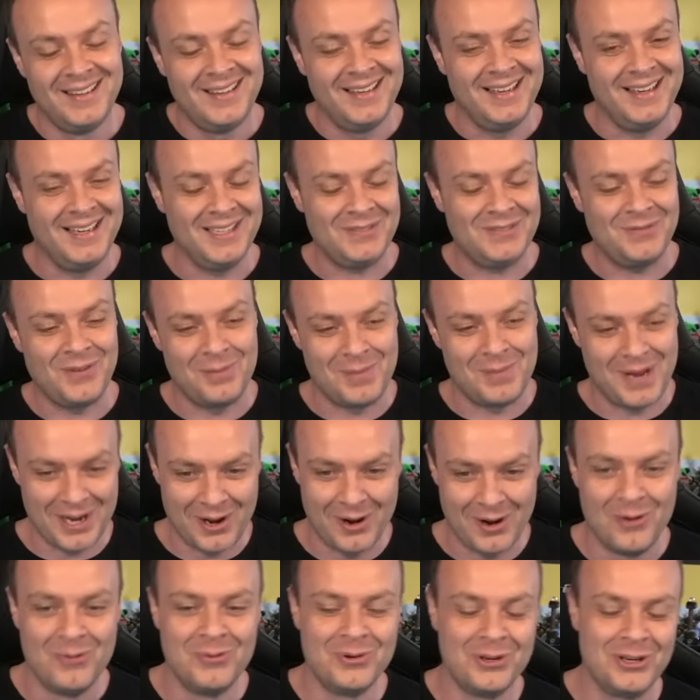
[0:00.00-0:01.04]
It is for my
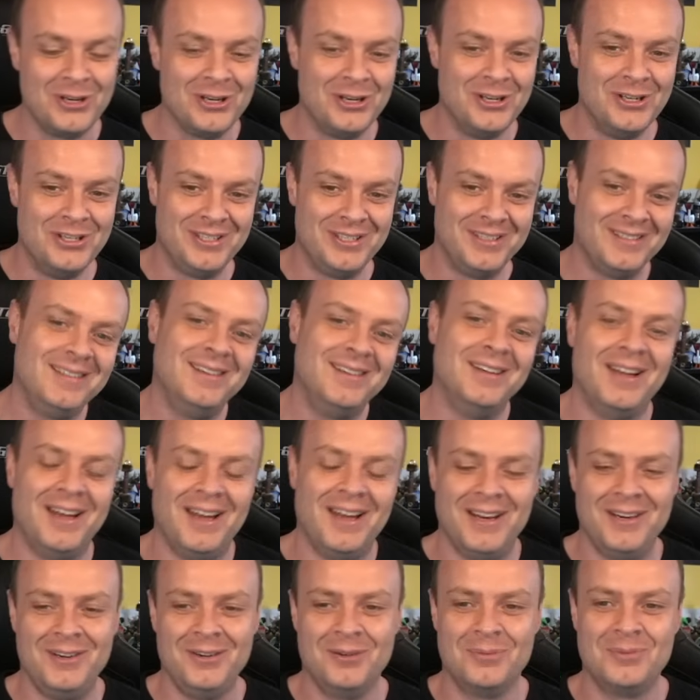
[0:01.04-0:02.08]
own good.
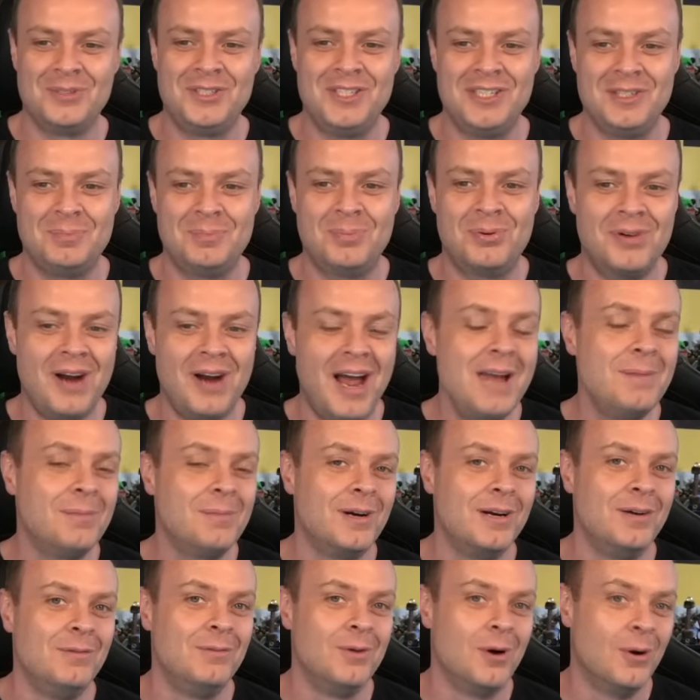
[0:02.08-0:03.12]
Nups'
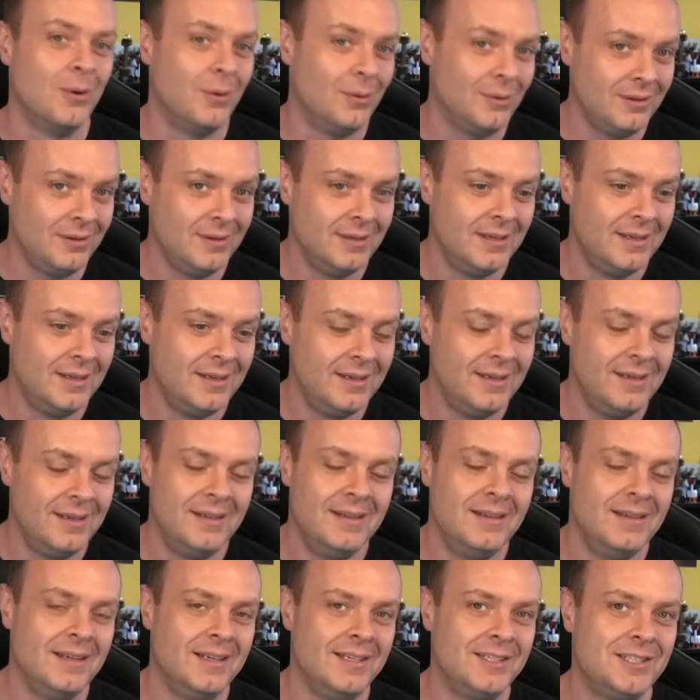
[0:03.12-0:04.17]
primary role
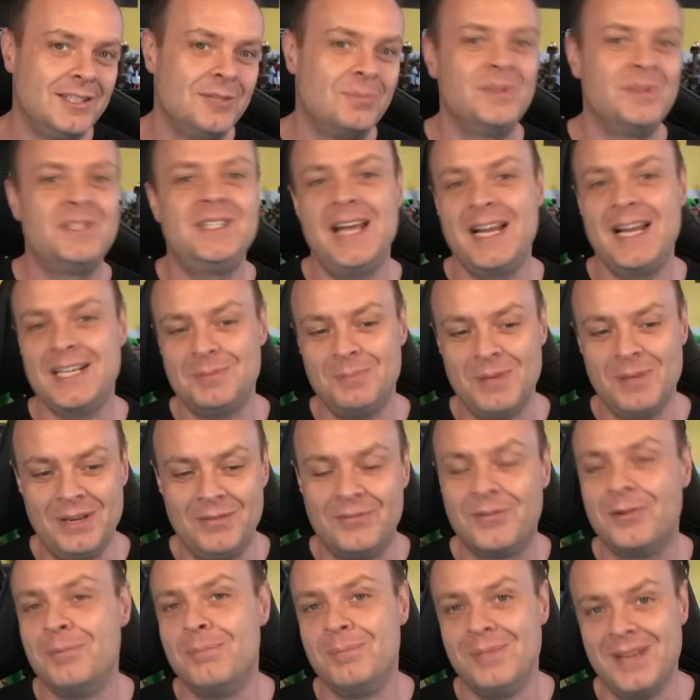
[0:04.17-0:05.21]
is to protect me
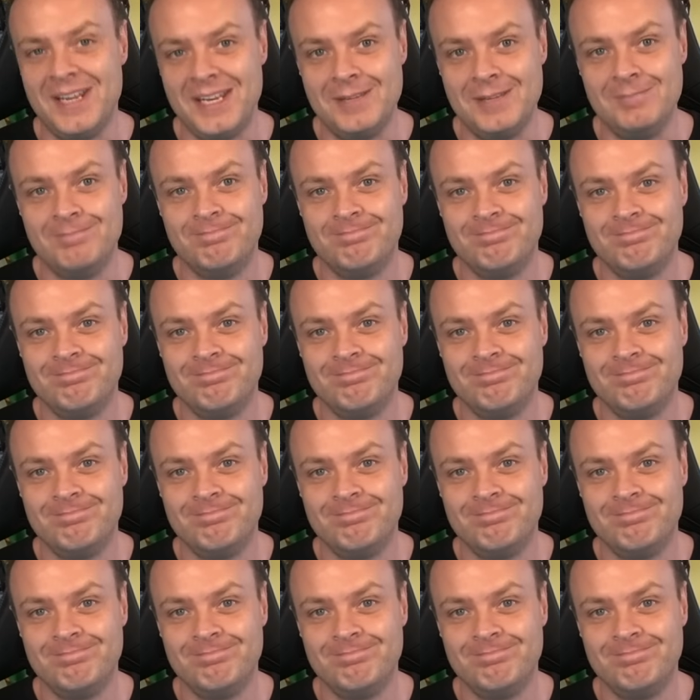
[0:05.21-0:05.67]
from me,